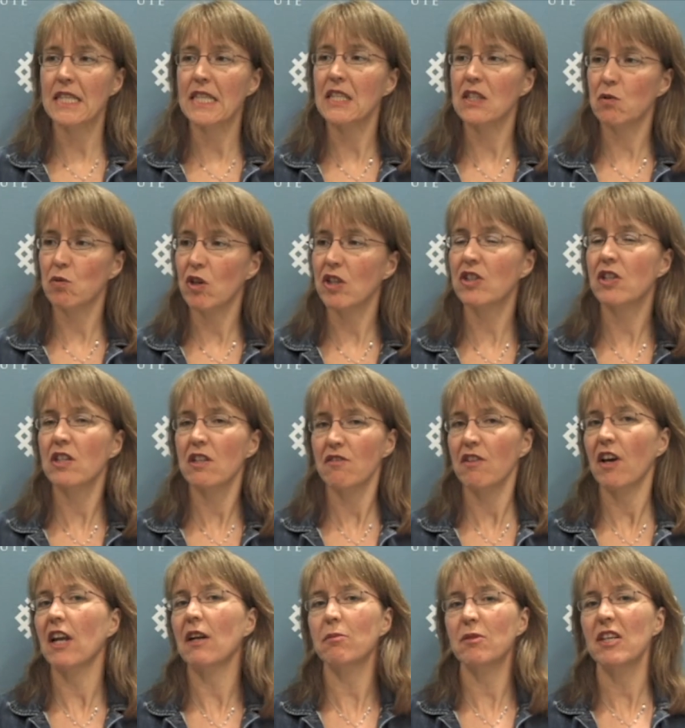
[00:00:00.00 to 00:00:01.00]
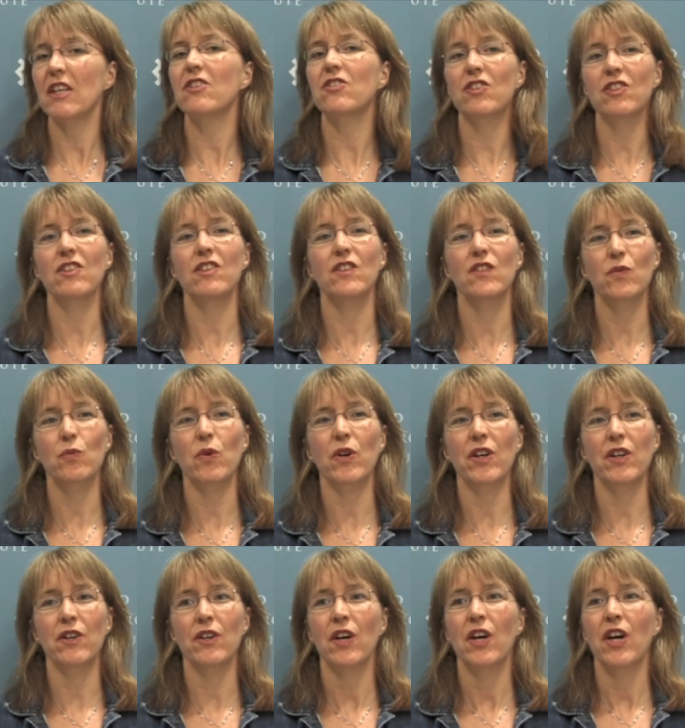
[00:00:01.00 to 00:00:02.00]
This question of adaptation is
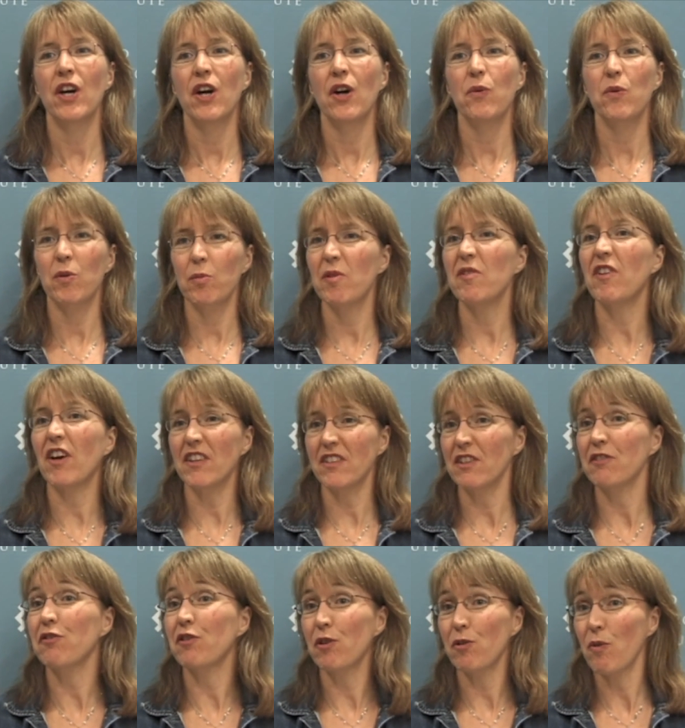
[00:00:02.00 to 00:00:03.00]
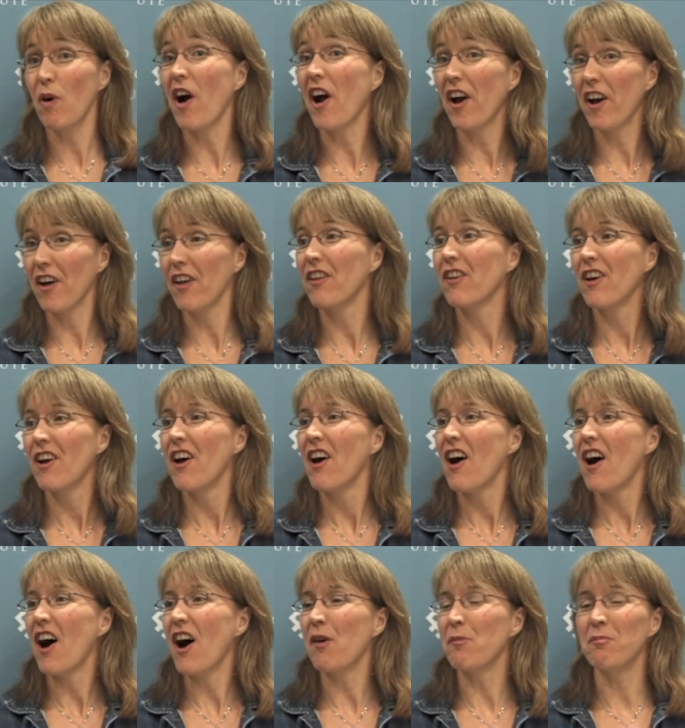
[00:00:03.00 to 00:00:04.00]
one we'll be facing for a while.
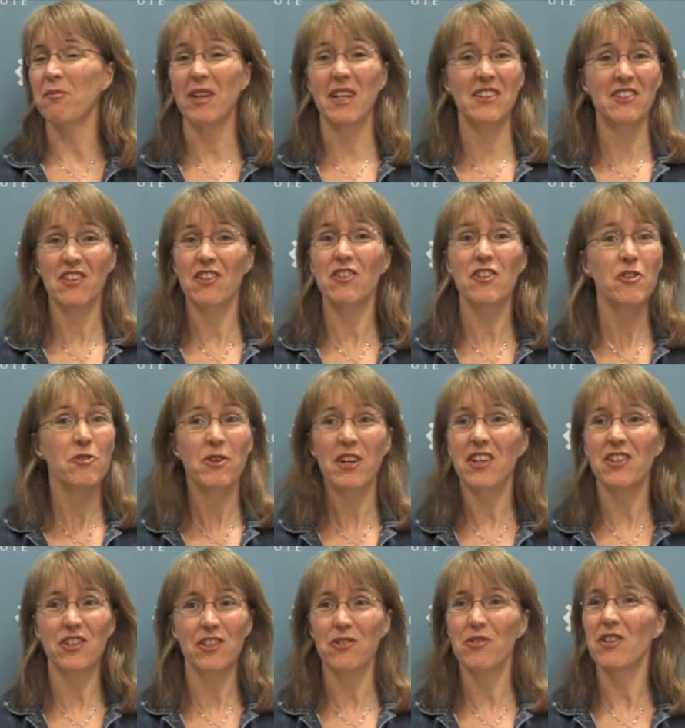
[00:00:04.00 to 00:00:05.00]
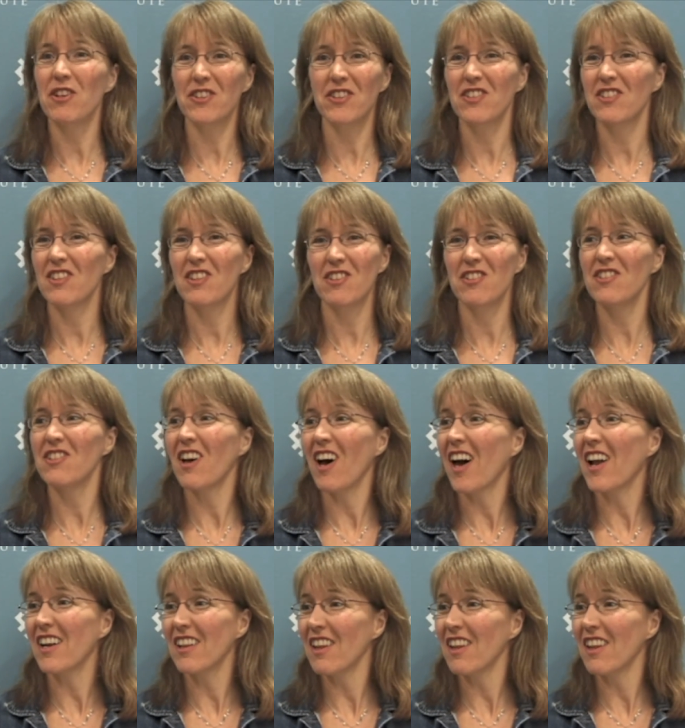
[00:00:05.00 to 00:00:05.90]
Um, it's a new issue. There's there's not a